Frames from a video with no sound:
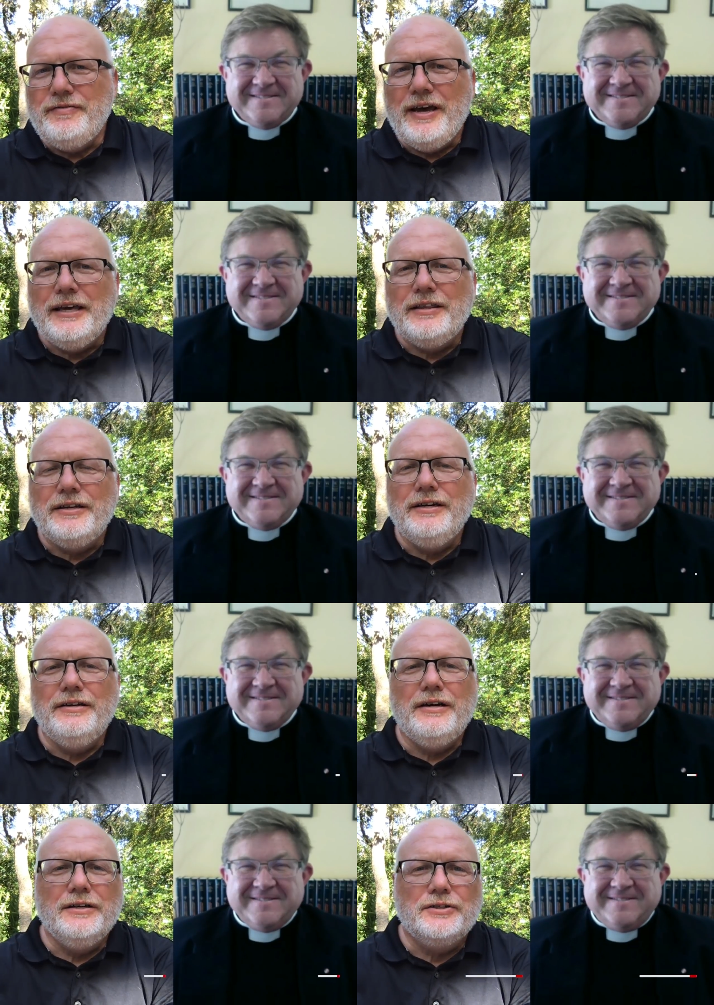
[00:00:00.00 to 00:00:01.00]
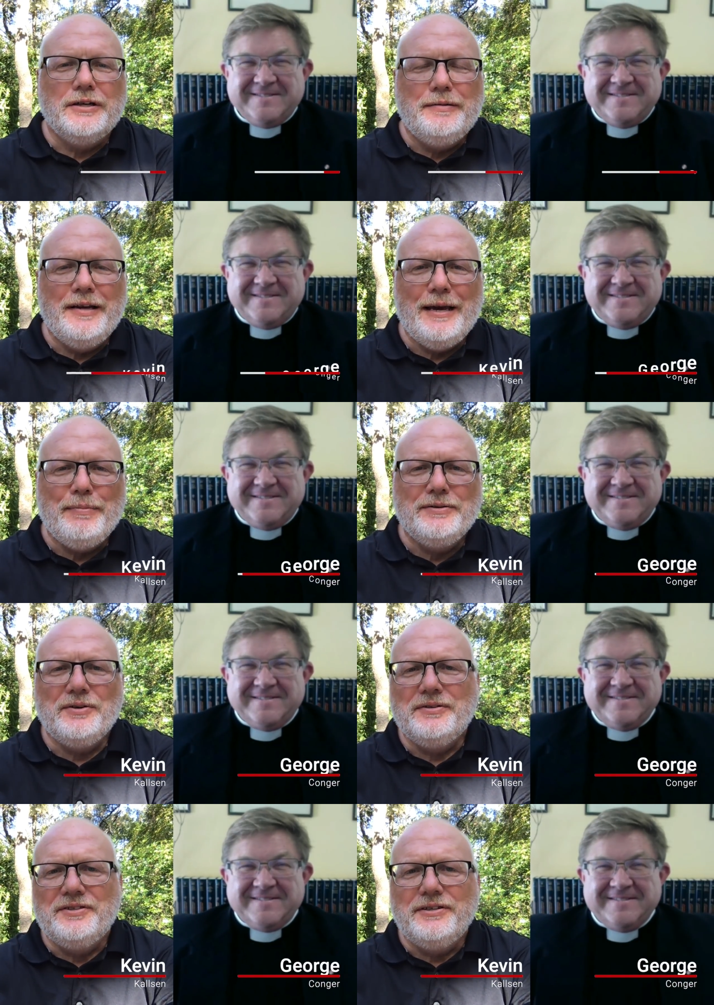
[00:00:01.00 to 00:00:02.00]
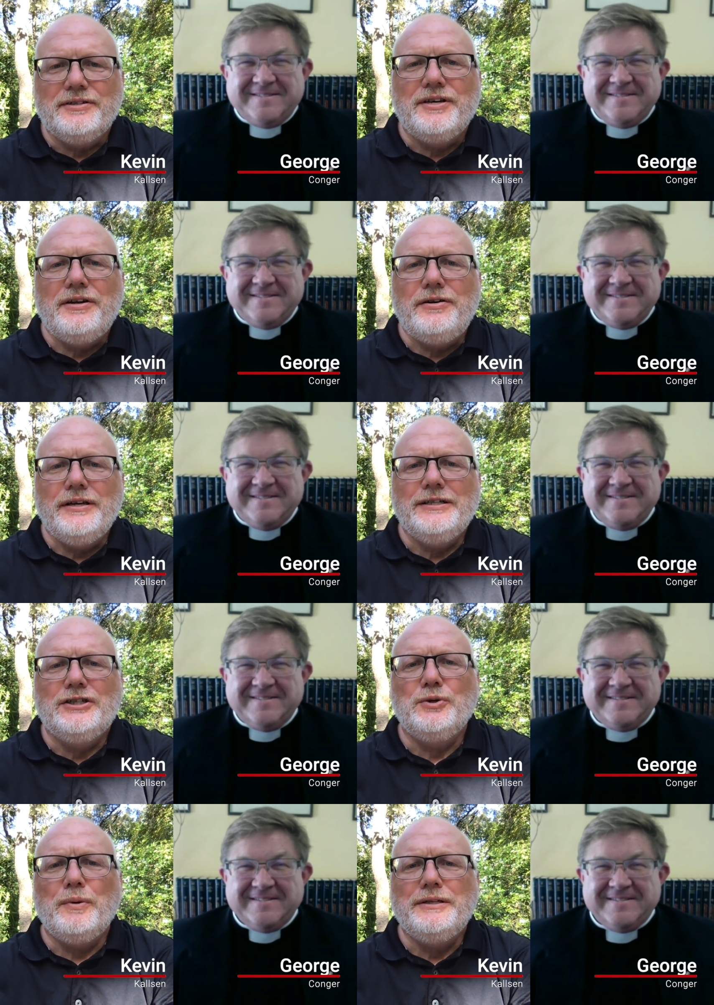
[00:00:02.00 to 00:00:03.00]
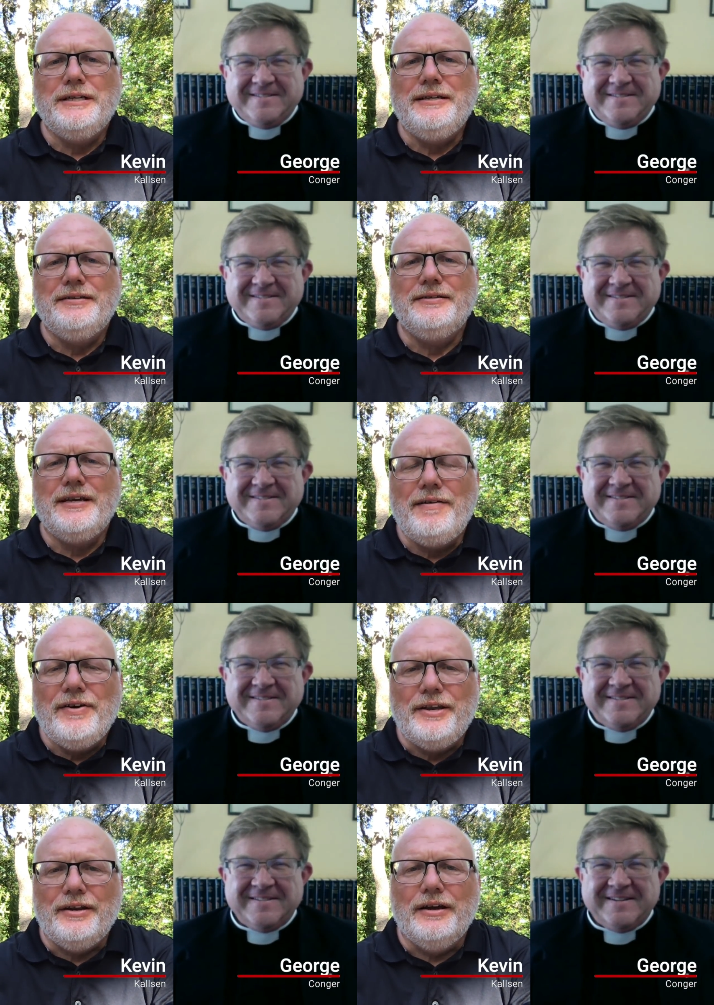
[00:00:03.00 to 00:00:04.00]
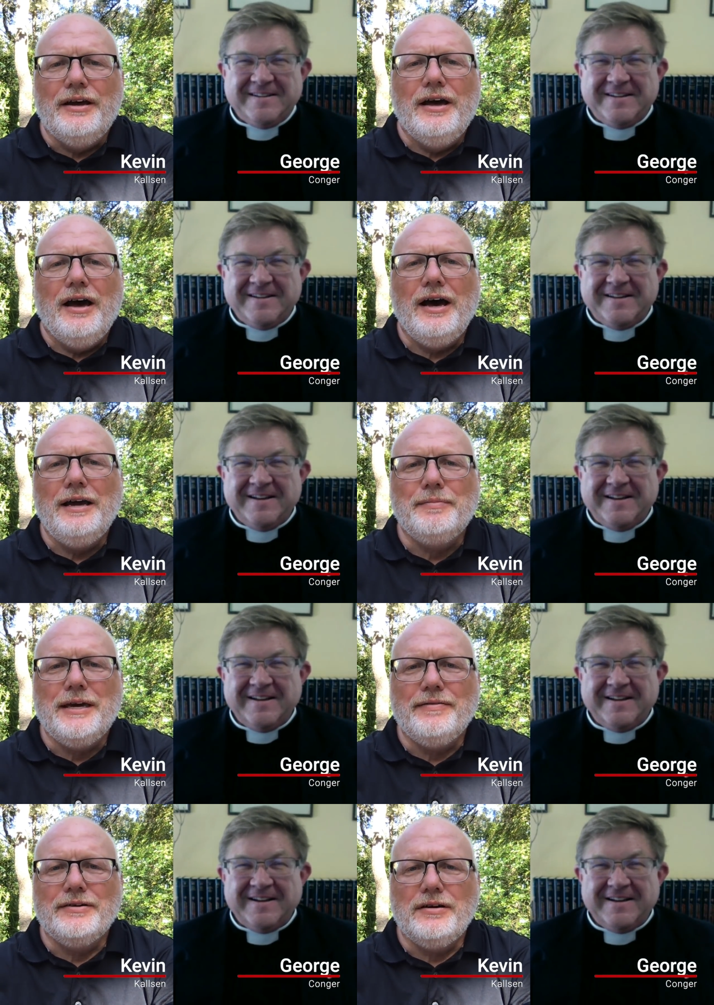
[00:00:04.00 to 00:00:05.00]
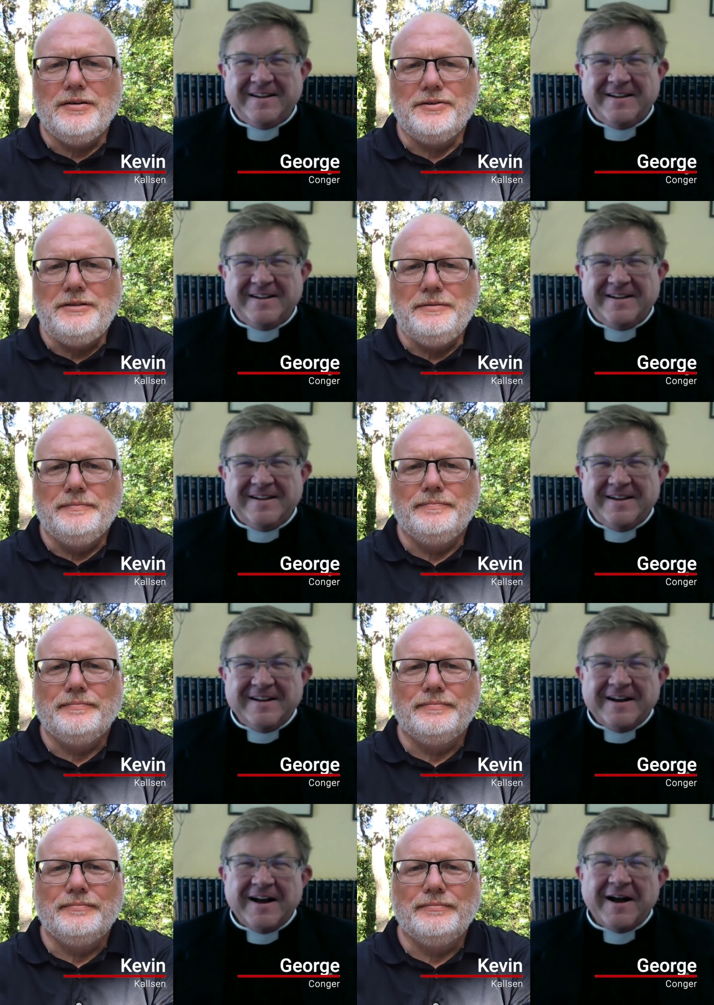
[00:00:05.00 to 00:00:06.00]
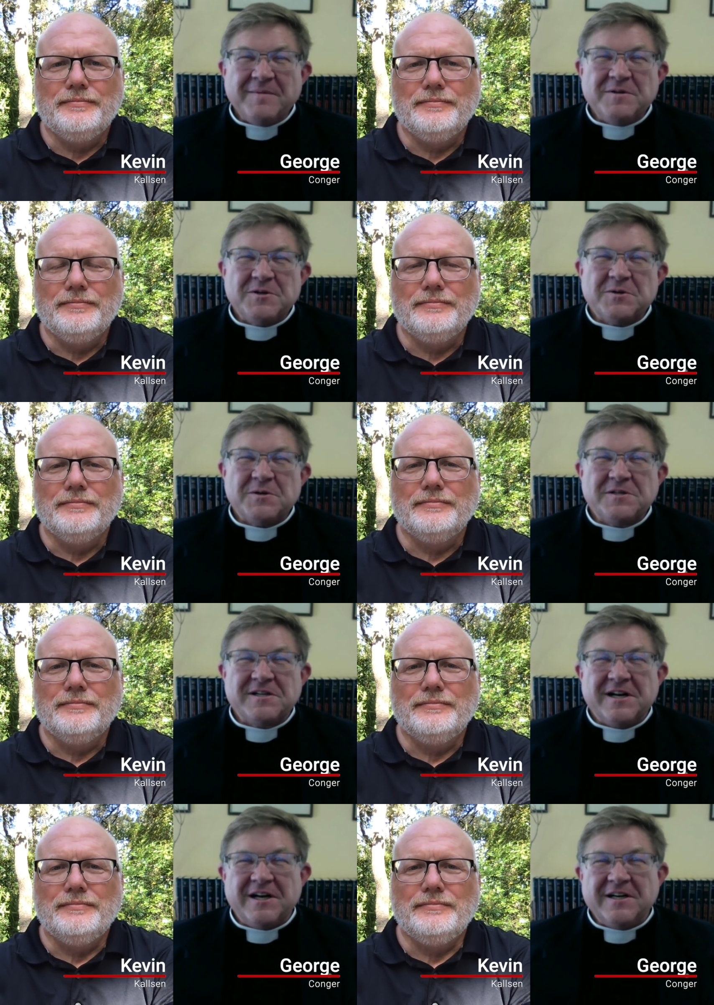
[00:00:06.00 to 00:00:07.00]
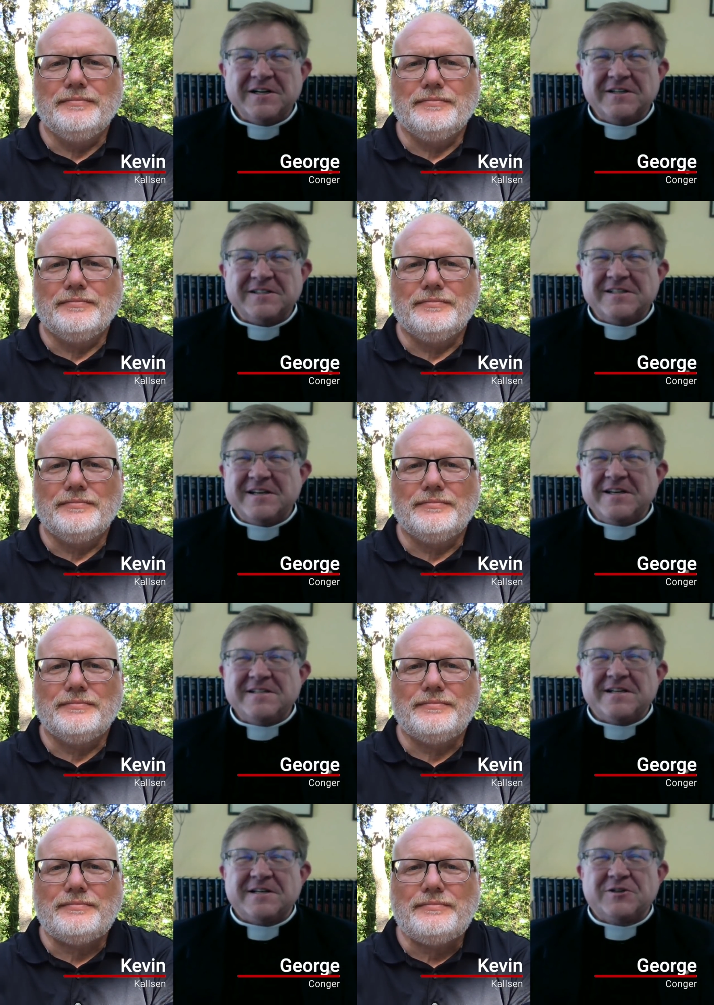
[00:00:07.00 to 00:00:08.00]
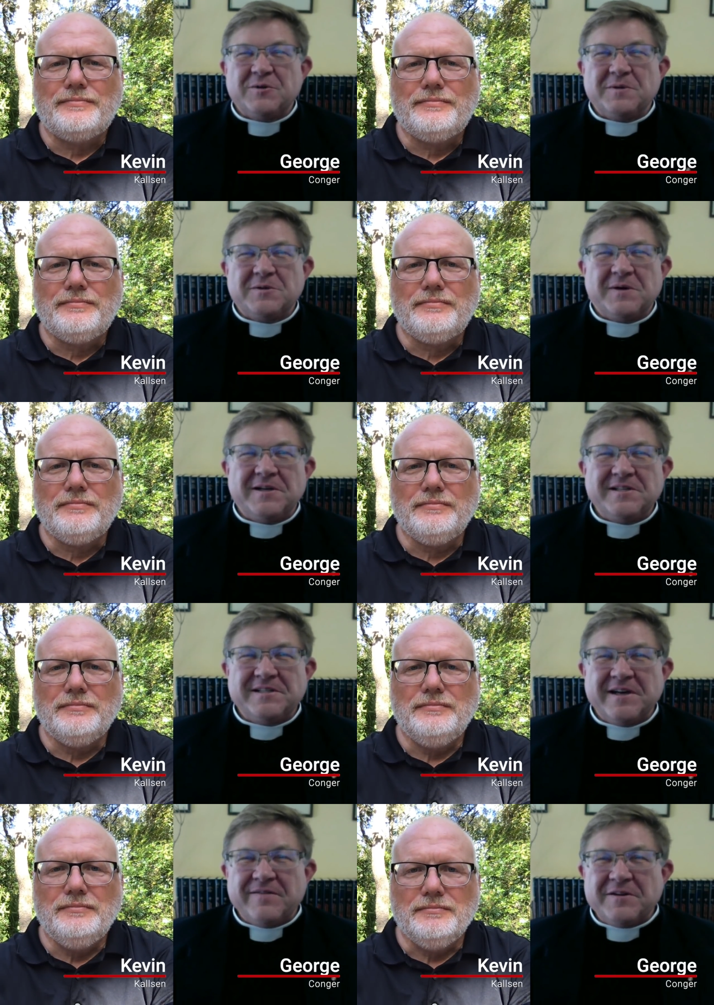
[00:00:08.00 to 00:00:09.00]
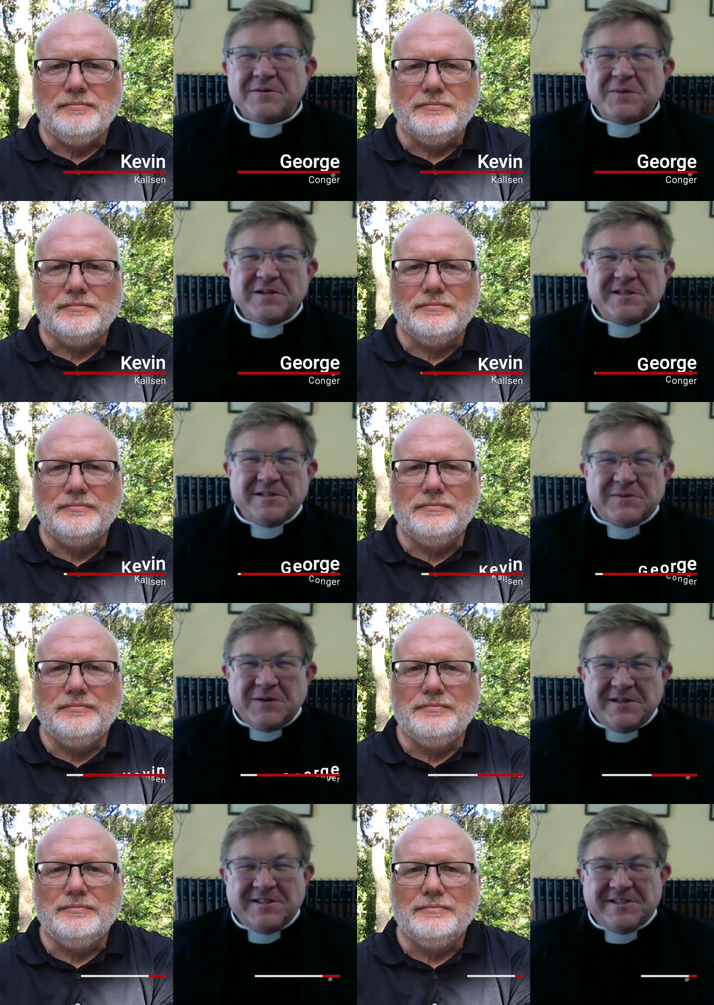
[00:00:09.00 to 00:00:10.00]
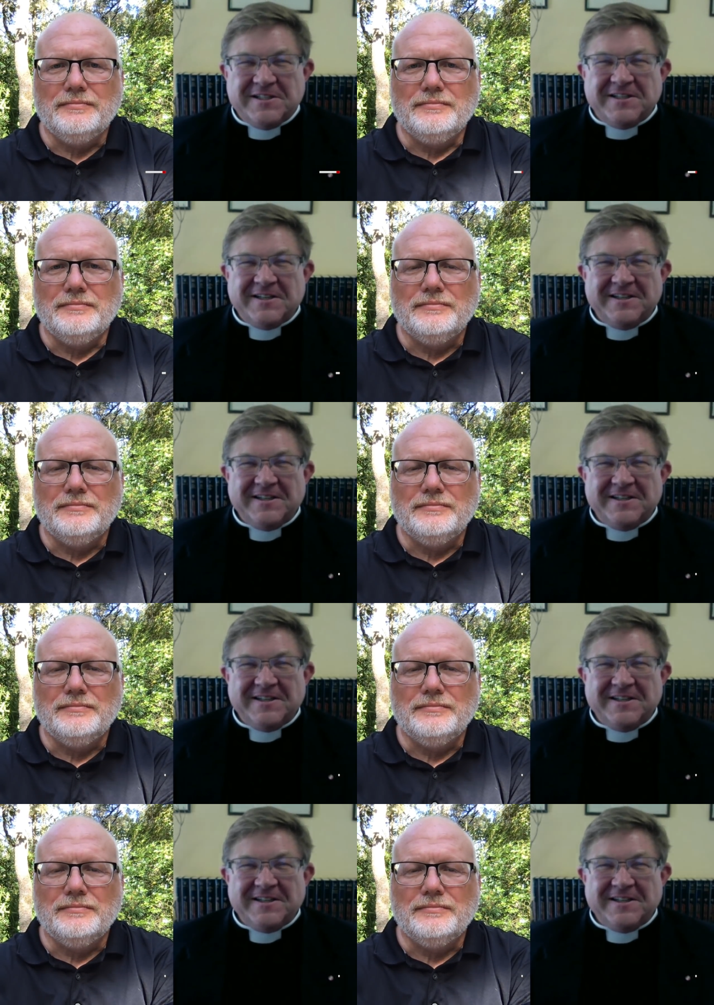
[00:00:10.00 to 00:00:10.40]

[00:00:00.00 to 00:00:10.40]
Speaker 1: of Anglican Unscripted, episode 627. I'm Kevin Kallsen.
Speaker 2: I'm George Conger. Today is October 27th, 2020.